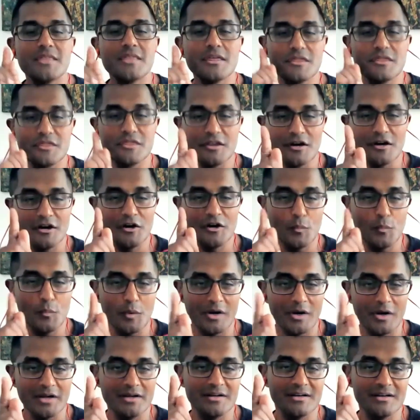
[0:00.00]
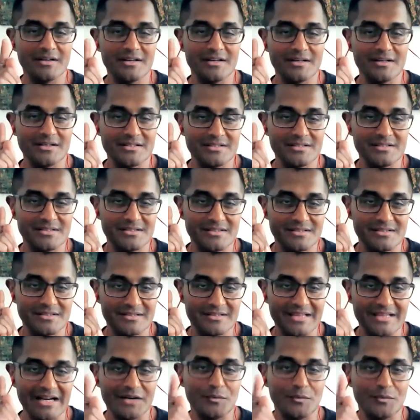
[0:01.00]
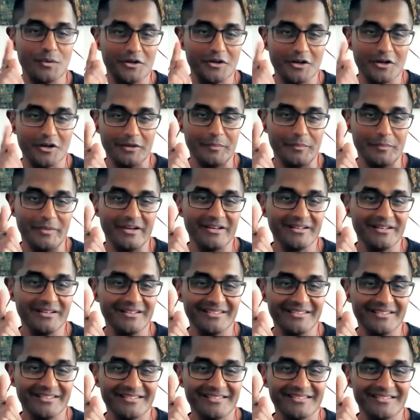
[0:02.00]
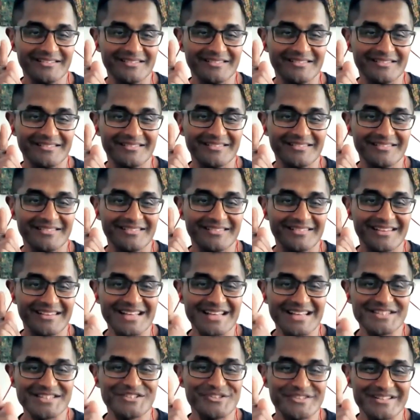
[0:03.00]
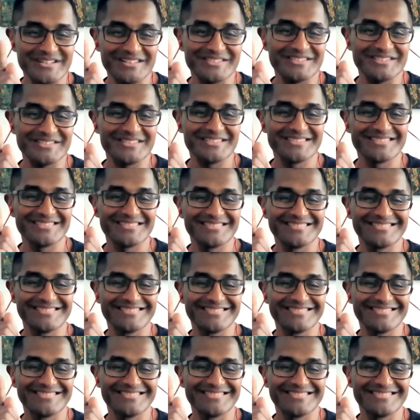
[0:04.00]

And the third one is what got me. Cancer cells.